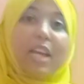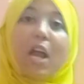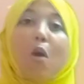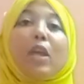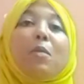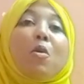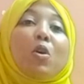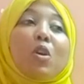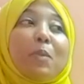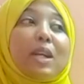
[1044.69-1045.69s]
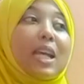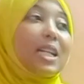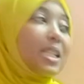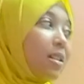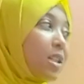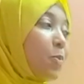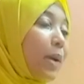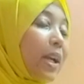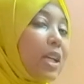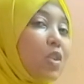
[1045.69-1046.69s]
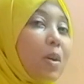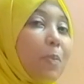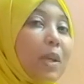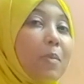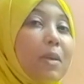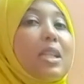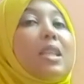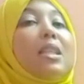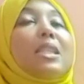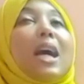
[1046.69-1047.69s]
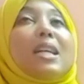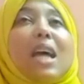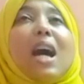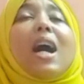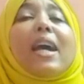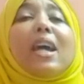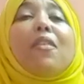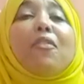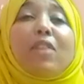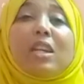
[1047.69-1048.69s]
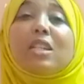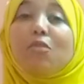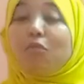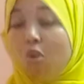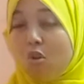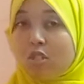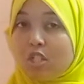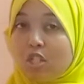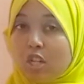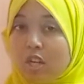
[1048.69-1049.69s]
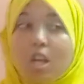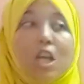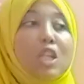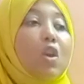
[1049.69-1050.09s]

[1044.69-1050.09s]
Now, hemoglobin is the respiratory pigment and this has a high affinity for oxygen.